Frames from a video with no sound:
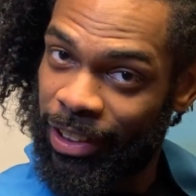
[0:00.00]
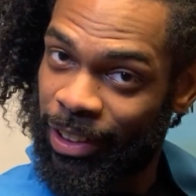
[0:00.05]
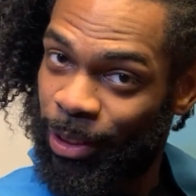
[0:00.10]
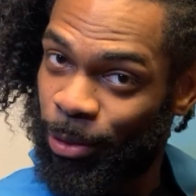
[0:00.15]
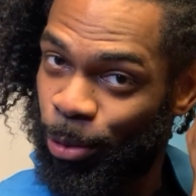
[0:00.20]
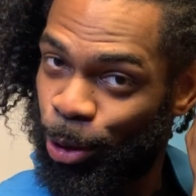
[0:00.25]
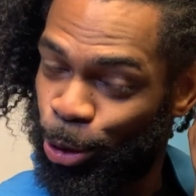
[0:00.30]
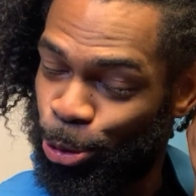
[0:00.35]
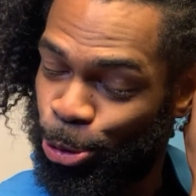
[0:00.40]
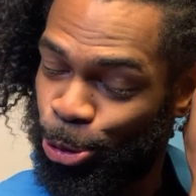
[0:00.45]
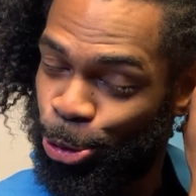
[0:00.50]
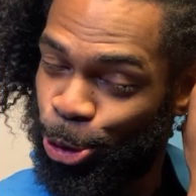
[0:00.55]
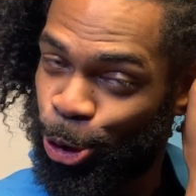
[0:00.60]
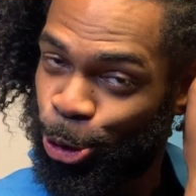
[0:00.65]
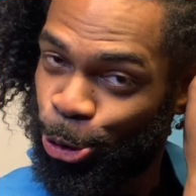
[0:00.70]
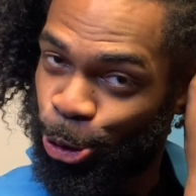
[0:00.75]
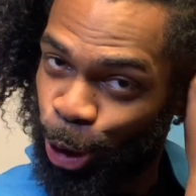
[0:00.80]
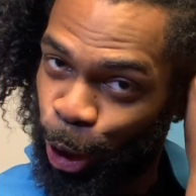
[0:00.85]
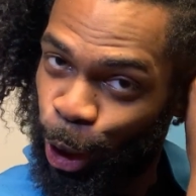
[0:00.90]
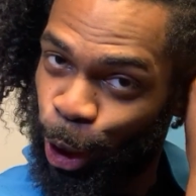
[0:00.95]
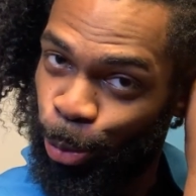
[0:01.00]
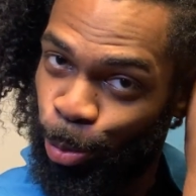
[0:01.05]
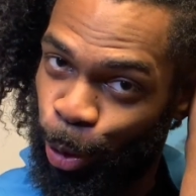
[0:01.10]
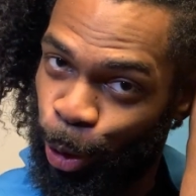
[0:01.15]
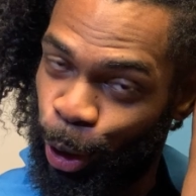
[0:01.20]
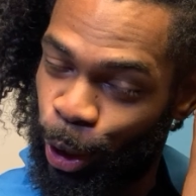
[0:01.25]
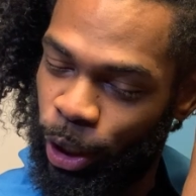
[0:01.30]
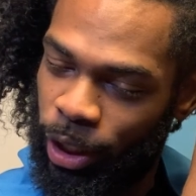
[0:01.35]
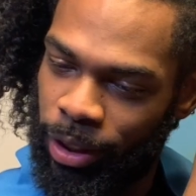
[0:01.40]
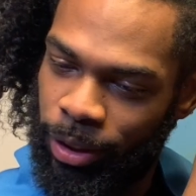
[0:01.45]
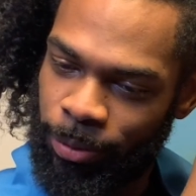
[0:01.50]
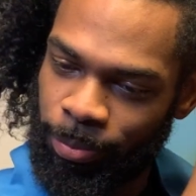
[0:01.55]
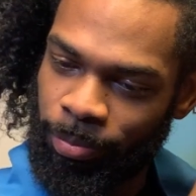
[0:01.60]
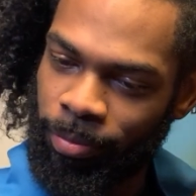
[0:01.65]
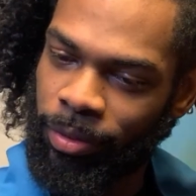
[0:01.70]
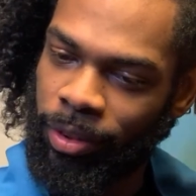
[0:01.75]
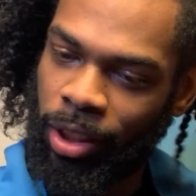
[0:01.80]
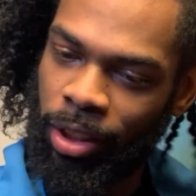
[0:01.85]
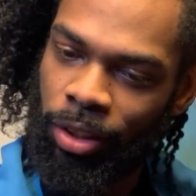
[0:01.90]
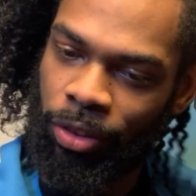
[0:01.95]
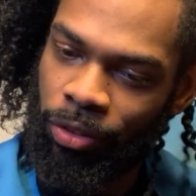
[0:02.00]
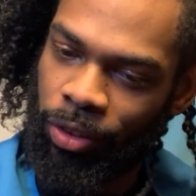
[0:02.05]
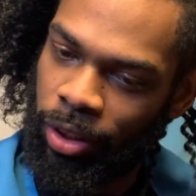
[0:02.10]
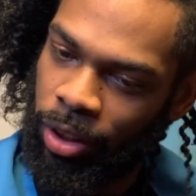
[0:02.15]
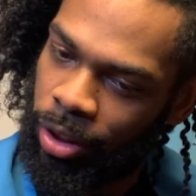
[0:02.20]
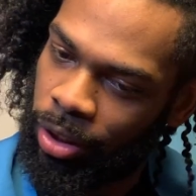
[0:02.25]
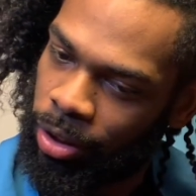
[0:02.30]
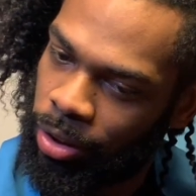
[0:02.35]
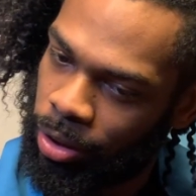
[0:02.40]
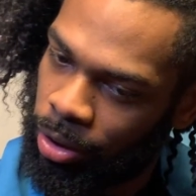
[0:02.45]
When you do it right, boy, they look really good.